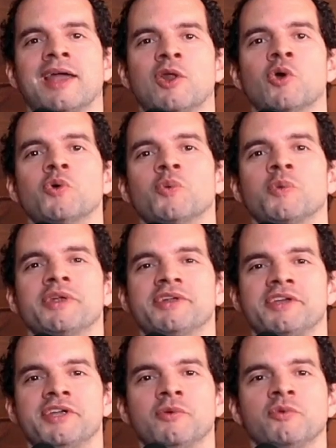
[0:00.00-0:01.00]
Hello, we are
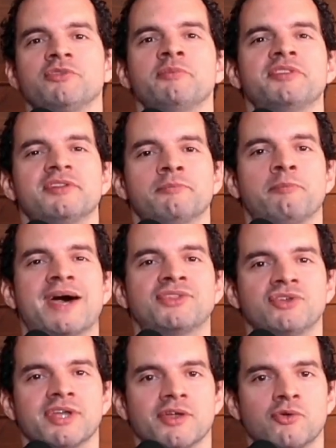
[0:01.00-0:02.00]
here with Mr.
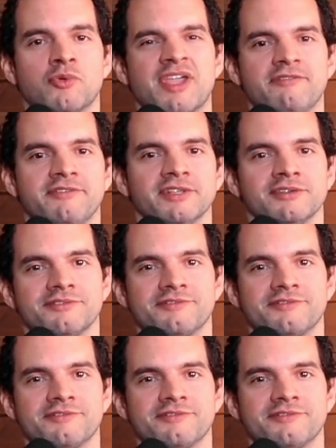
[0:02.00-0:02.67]
Patrick Rayfield